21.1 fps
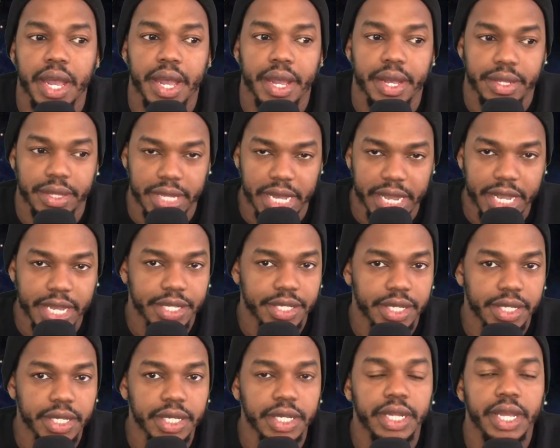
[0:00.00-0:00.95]
like I
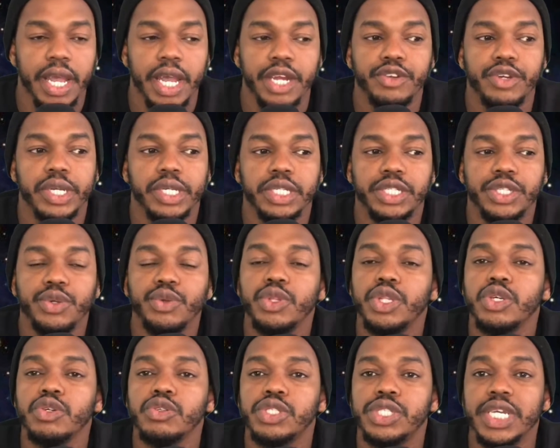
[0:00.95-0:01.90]
said earlier, I try to
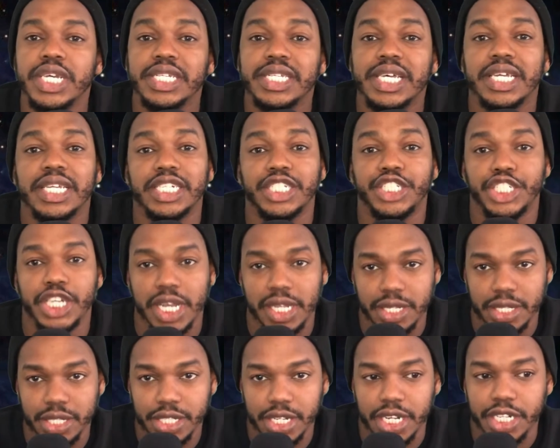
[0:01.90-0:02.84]
treat those days as a
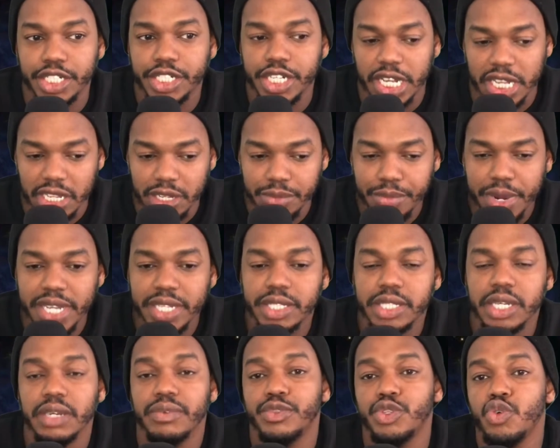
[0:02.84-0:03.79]
challenge and challenge
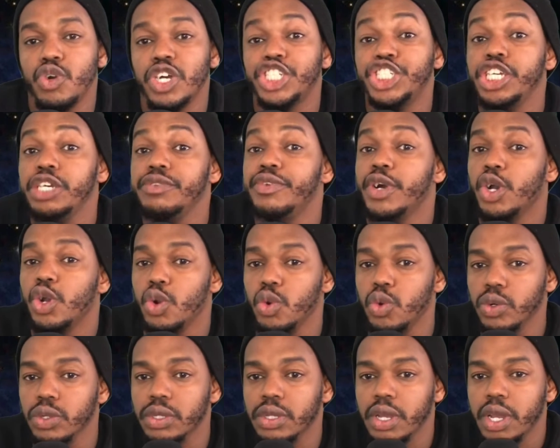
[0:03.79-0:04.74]
myself to achieve a
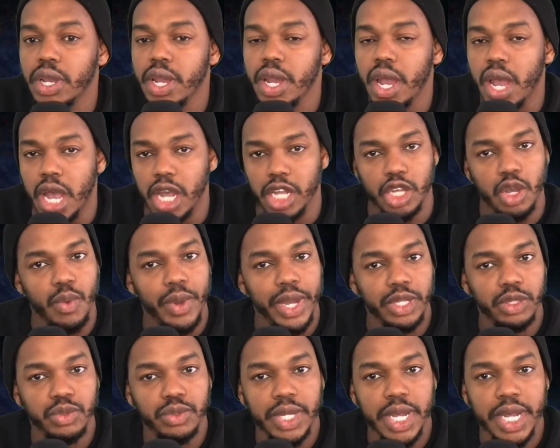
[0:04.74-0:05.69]
goal. And how
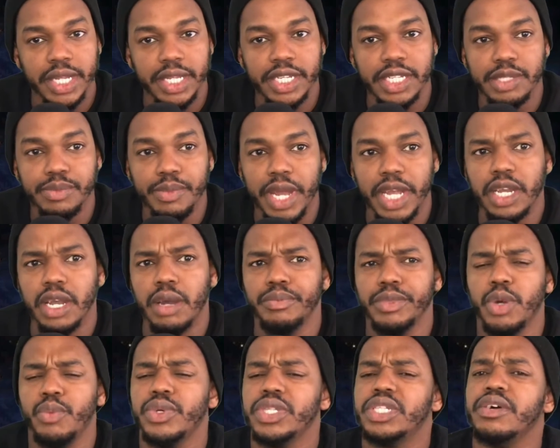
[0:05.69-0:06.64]
I do that is by
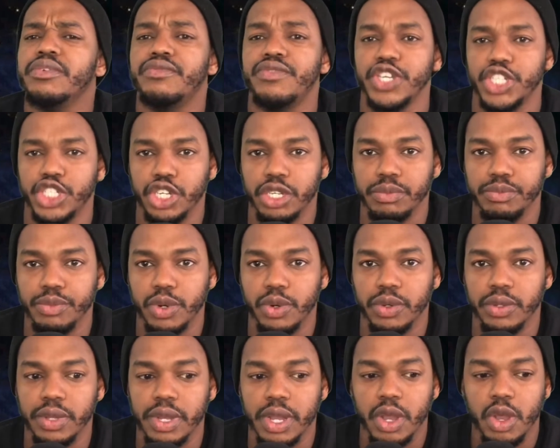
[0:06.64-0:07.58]
coming up with a vision
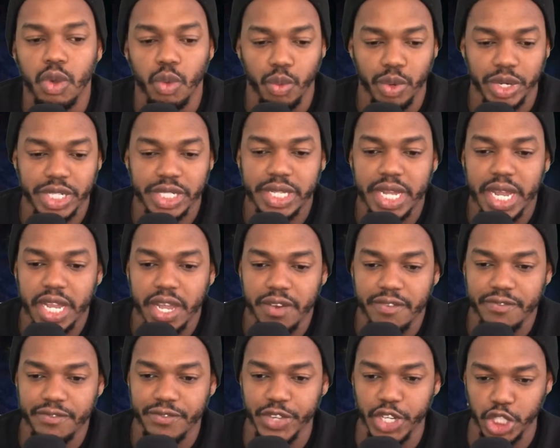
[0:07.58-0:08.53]
board, which is like a
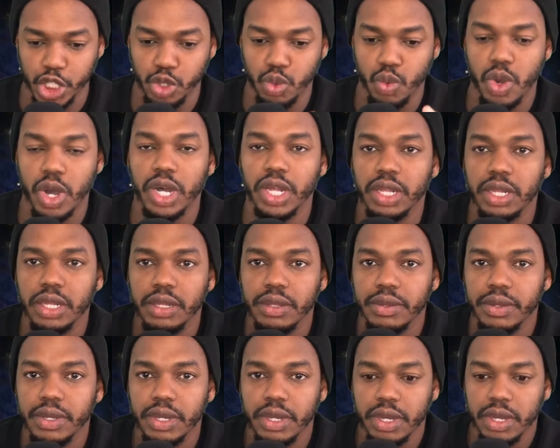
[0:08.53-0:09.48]
visual
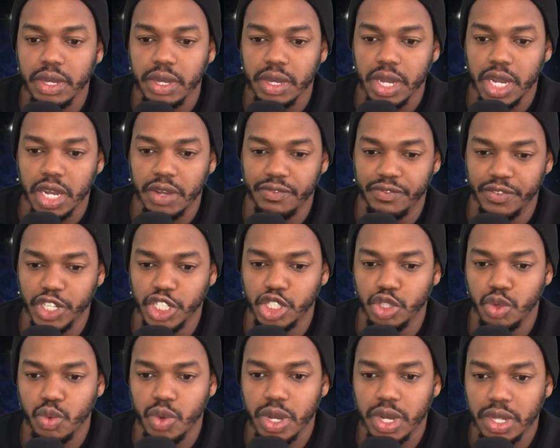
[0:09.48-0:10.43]

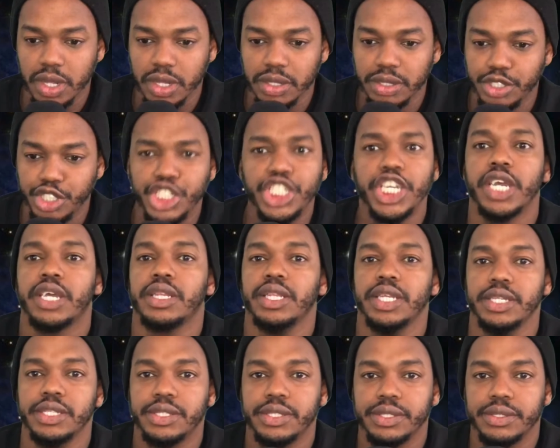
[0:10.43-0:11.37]

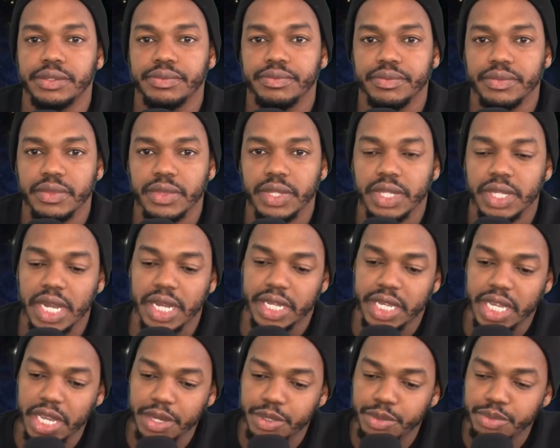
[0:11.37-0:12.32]
checklist
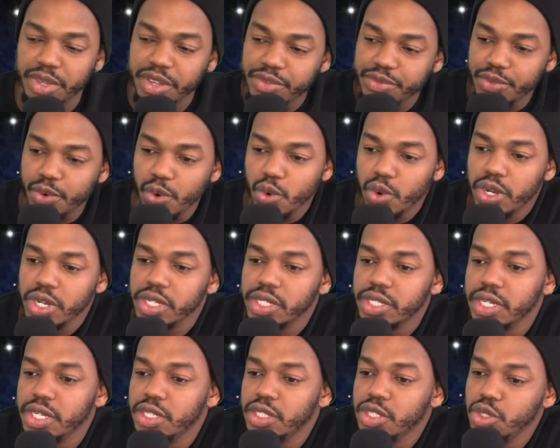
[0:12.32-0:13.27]
that keeps me
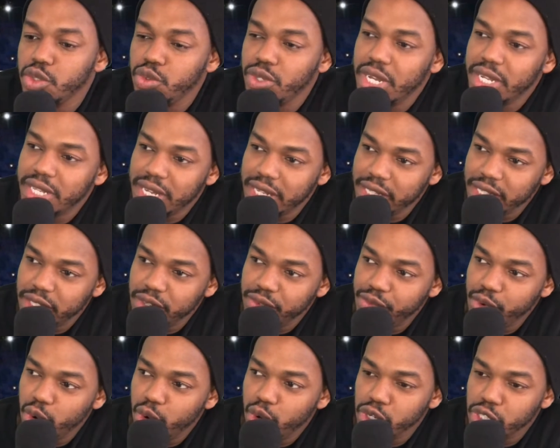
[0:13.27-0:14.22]
focused and to know that I need to
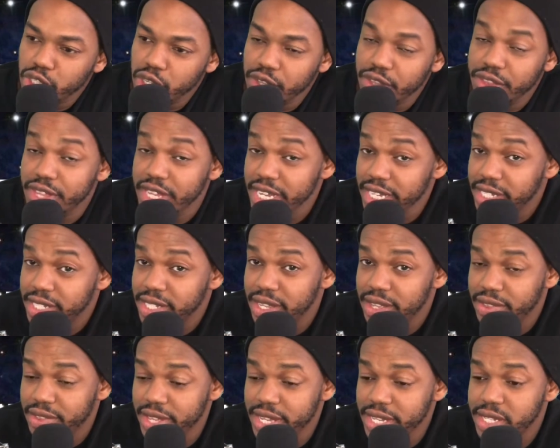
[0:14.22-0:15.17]
focus on this,
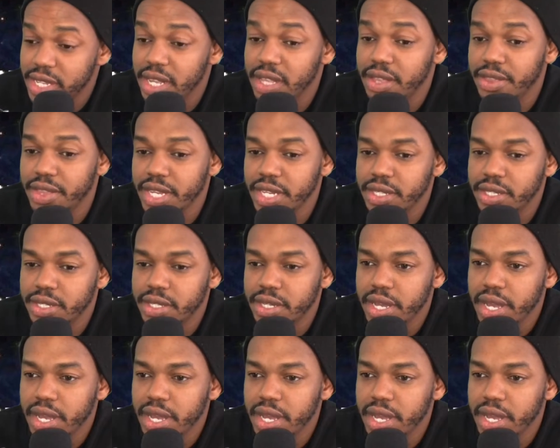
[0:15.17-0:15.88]
this, and this.